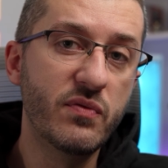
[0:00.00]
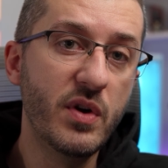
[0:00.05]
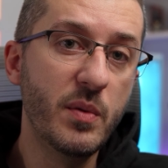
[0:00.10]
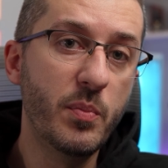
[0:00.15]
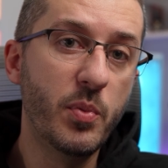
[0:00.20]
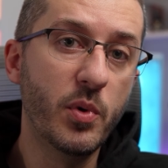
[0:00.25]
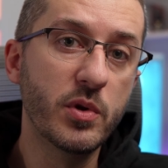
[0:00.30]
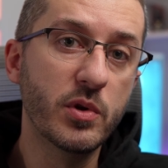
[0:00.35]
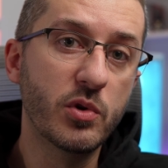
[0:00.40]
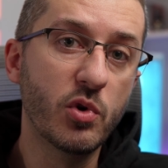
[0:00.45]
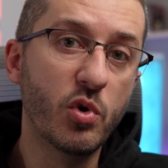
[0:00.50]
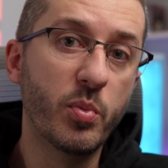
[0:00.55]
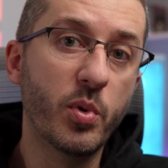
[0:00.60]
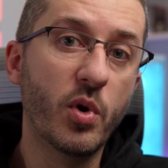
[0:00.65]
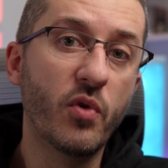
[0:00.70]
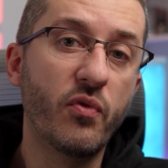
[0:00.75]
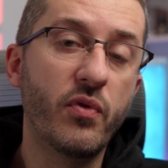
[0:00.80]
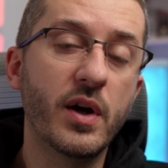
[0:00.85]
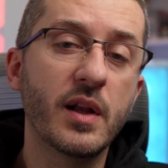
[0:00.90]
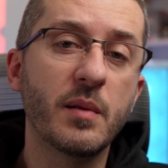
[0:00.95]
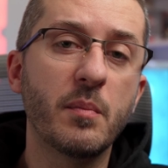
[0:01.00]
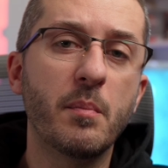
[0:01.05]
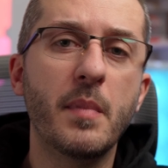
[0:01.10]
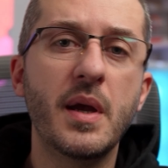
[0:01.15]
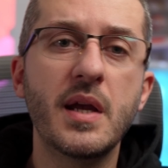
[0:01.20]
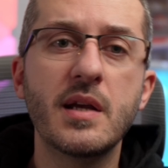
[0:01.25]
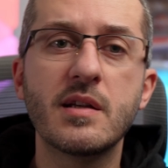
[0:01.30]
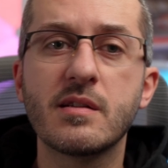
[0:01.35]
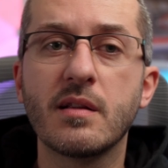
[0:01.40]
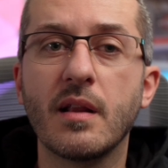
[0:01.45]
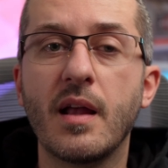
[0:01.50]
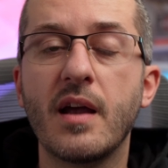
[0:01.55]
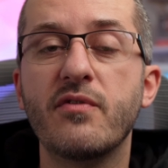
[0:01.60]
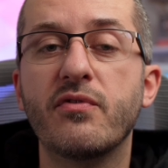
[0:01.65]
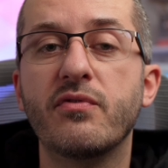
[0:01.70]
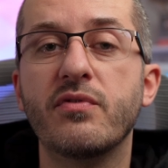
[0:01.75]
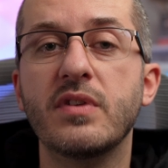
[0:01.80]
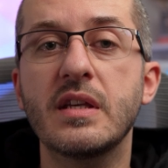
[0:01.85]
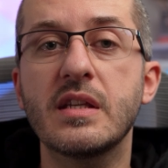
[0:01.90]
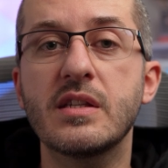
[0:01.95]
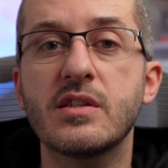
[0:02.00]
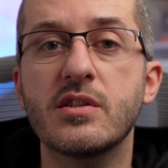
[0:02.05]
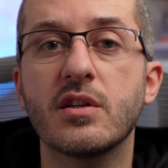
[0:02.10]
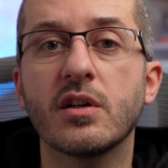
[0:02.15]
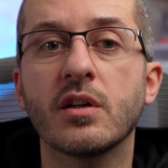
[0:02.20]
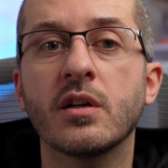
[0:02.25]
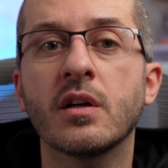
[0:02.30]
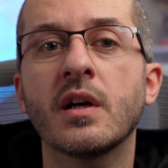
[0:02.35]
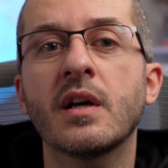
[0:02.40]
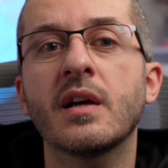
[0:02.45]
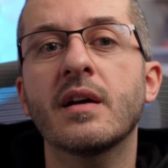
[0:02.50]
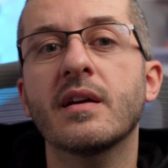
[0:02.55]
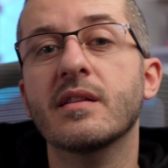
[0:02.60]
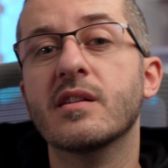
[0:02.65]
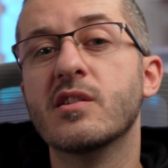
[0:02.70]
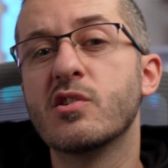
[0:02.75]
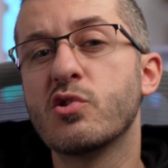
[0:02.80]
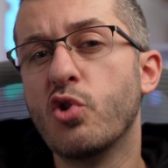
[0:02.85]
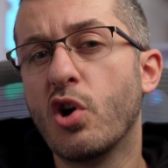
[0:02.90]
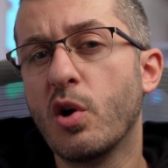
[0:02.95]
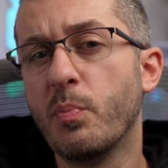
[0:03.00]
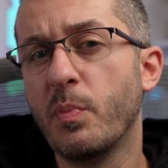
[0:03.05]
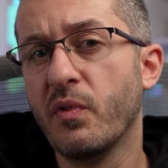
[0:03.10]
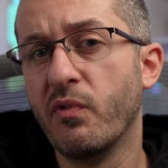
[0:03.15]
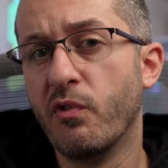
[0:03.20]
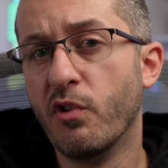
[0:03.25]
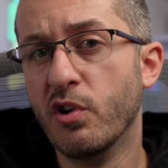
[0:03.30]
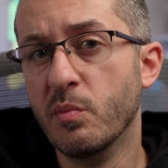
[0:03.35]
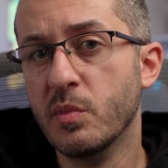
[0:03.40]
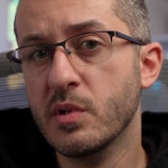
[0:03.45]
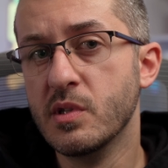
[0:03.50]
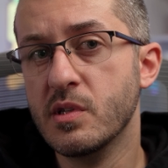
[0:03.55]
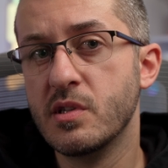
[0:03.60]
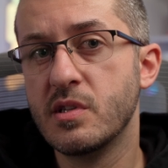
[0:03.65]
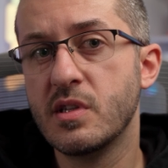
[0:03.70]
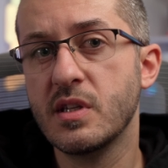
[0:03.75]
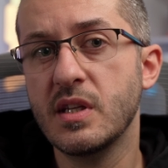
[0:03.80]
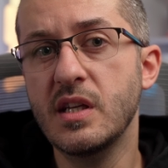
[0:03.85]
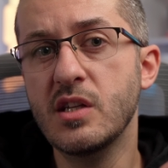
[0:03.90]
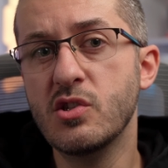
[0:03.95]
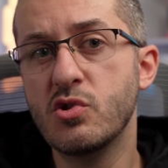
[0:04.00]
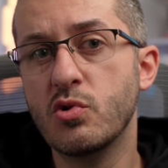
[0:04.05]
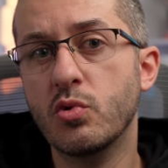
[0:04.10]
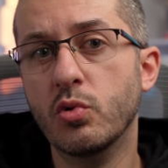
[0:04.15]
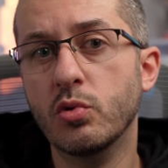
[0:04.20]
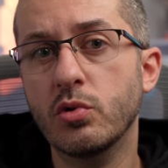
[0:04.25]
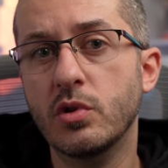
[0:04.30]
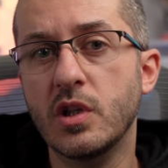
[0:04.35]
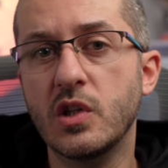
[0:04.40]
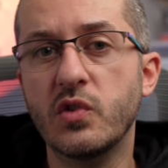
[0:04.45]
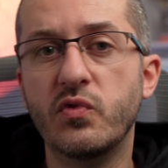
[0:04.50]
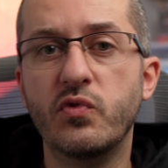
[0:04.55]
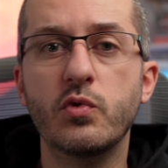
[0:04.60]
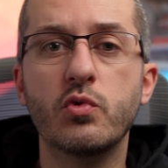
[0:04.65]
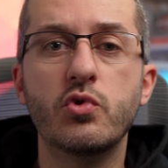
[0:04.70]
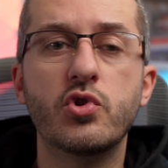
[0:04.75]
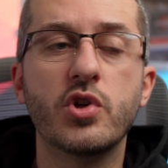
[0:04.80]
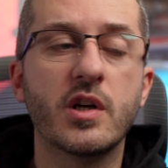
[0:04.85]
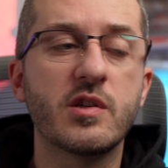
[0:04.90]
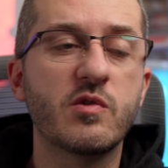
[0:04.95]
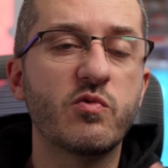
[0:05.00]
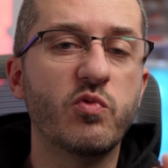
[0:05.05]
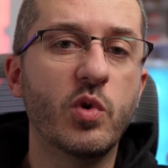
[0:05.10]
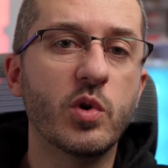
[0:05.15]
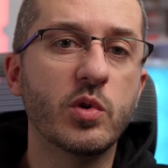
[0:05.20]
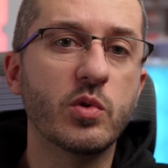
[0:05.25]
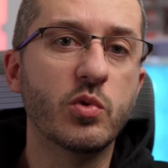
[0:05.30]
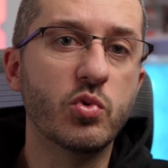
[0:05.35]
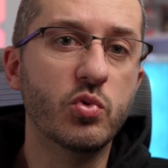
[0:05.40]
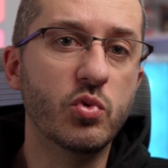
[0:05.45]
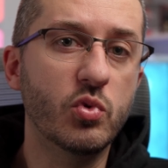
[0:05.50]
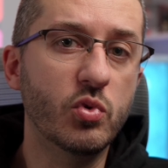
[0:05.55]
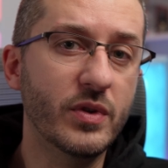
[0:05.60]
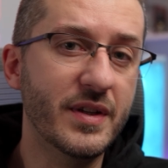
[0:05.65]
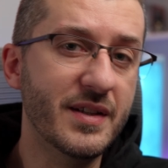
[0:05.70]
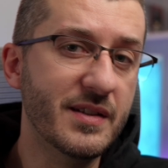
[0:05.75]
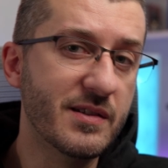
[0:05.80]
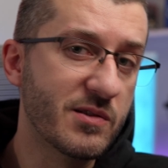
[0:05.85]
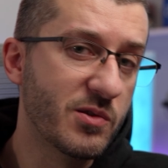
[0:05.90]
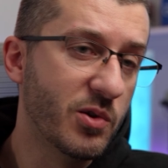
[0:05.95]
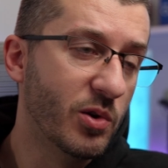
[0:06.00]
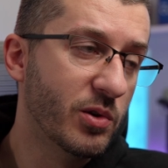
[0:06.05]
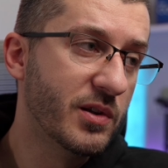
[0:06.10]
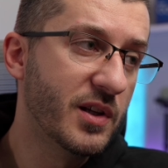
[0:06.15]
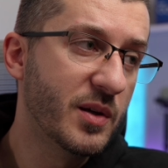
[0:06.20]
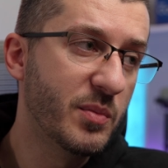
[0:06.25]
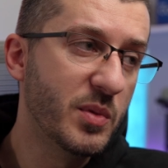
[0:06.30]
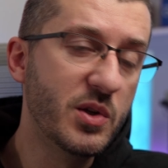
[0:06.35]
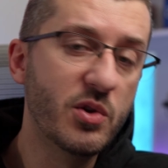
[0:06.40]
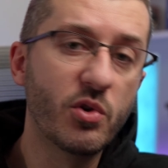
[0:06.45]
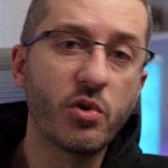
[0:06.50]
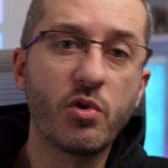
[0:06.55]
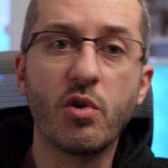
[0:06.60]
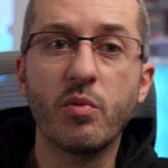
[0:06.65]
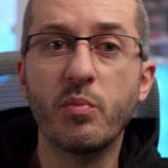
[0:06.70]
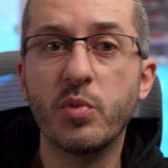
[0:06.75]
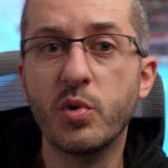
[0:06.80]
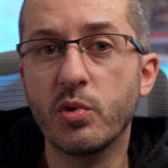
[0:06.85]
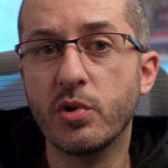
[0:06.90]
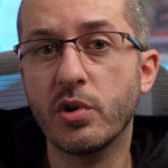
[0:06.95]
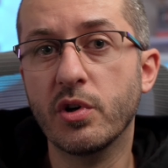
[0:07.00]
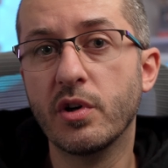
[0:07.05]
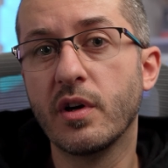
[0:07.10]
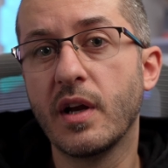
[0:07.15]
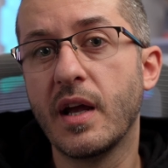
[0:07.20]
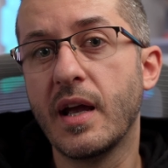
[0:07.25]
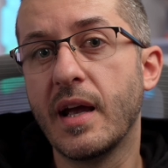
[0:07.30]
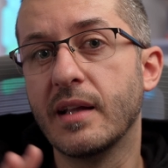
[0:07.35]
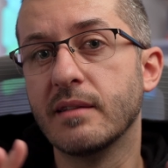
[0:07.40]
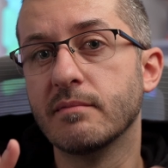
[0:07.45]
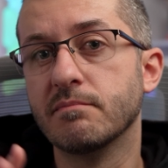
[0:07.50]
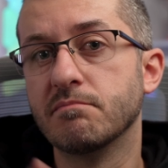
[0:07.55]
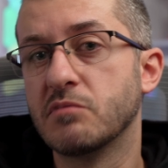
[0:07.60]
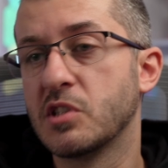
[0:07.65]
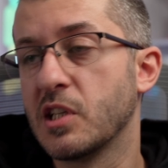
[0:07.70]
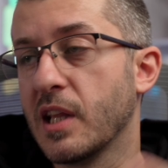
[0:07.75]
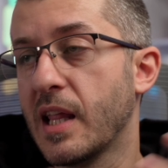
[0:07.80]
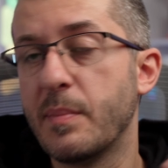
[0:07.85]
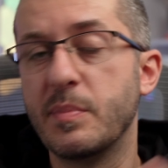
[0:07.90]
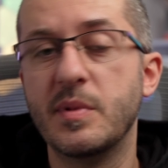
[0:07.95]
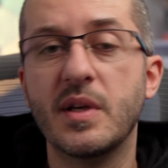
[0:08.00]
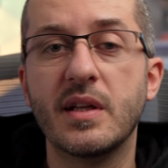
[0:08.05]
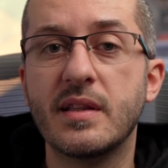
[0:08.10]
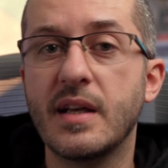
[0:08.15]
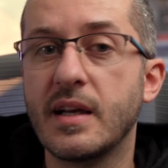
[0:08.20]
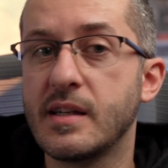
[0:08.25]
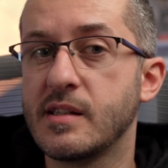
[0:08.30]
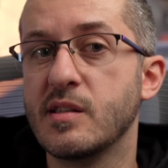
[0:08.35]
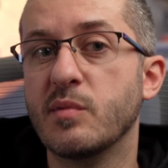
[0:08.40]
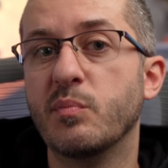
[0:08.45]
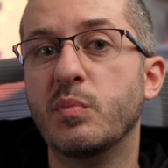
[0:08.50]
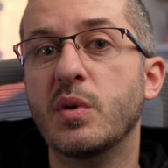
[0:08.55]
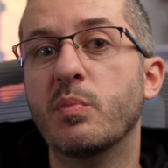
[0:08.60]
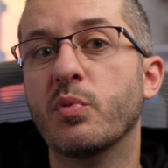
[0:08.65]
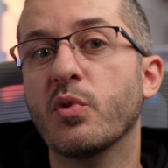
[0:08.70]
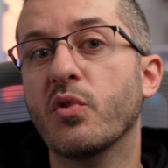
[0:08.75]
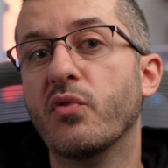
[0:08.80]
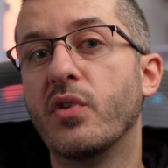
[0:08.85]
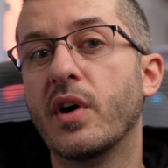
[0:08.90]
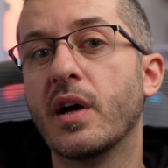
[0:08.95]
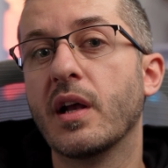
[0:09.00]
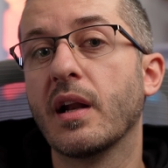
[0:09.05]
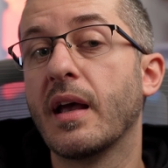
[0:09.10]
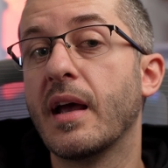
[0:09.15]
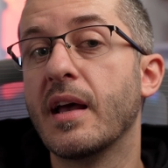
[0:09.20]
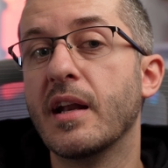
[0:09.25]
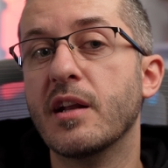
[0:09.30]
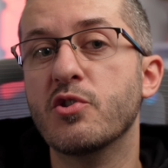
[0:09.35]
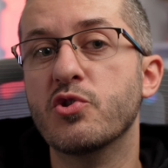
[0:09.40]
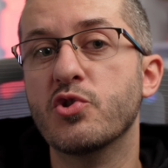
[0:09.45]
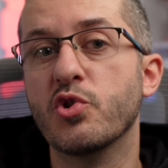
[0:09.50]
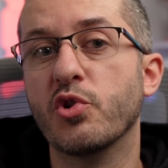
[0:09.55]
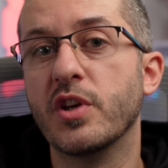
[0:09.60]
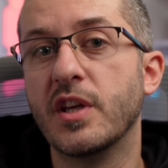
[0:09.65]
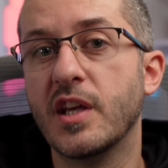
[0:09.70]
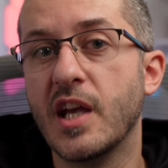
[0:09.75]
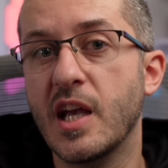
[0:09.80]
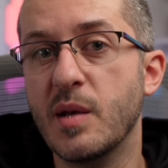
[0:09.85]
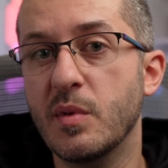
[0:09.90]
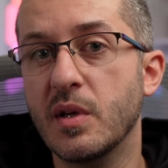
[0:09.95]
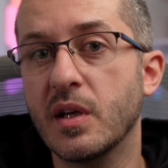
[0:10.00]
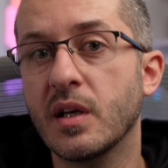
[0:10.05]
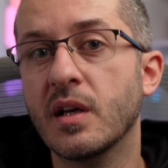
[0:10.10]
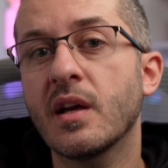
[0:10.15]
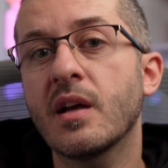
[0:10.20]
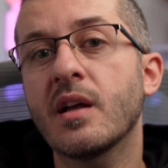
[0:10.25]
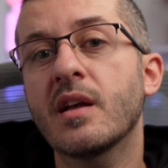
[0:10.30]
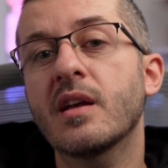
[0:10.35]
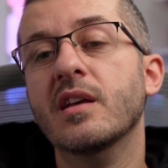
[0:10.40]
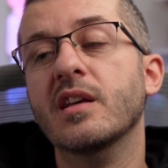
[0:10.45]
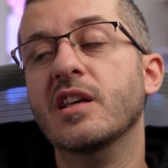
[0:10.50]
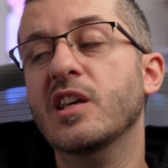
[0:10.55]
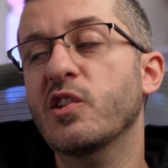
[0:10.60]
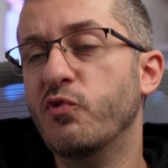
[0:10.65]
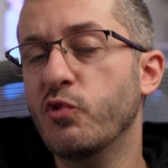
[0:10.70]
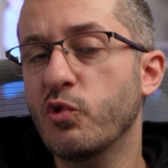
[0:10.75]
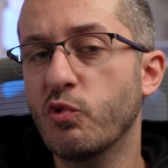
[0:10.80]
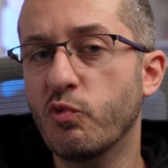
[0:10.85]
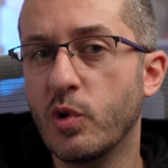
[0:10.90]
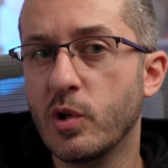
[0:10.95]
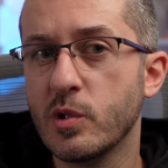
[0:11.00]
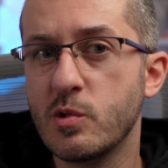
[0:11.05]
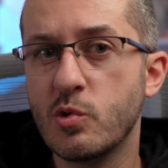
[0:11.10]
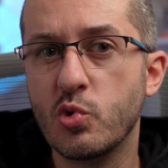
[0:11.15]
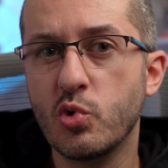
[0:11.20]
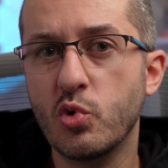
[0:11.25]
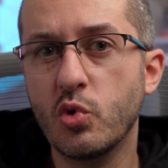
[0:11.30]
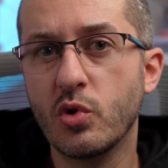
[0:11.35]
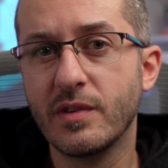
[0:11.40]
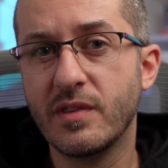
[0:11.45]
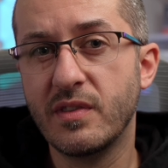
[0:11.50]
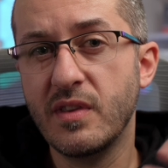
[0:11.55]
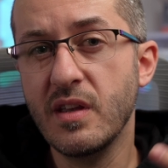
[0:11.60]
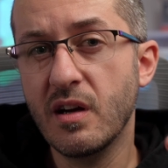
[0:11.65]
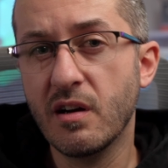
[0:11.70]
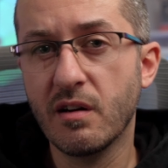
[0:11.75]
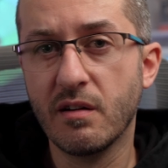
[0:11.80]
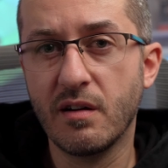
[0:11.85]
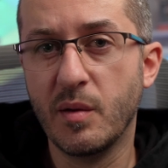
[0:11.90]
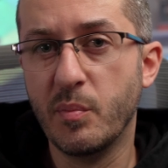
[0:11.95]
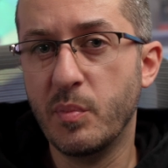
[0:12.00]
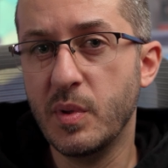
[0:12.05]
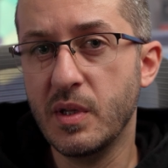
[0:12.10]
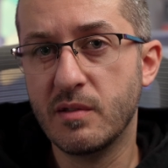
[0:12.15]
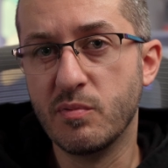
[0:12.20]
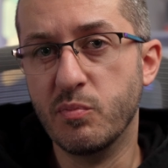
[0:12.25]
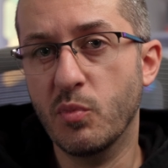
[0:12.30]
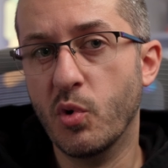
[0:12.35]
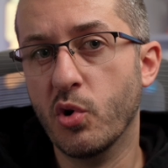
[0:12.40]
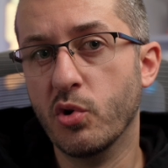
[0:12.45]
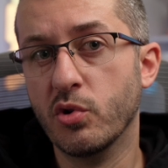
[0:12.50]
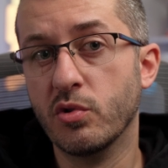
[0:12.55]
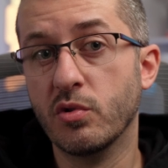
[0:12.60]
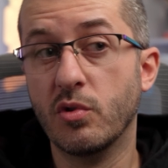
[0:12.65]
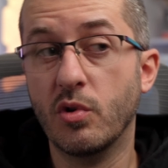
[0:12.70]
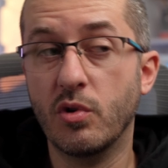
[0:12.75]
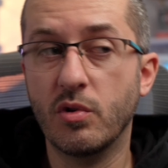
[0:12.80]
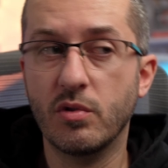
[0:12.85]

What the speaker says: 3.0 profile makes life easier. The stock performance is good if you just want to install them in your computer and slap that XMP profile and enjoy gaming. If you want to tinker a bit more,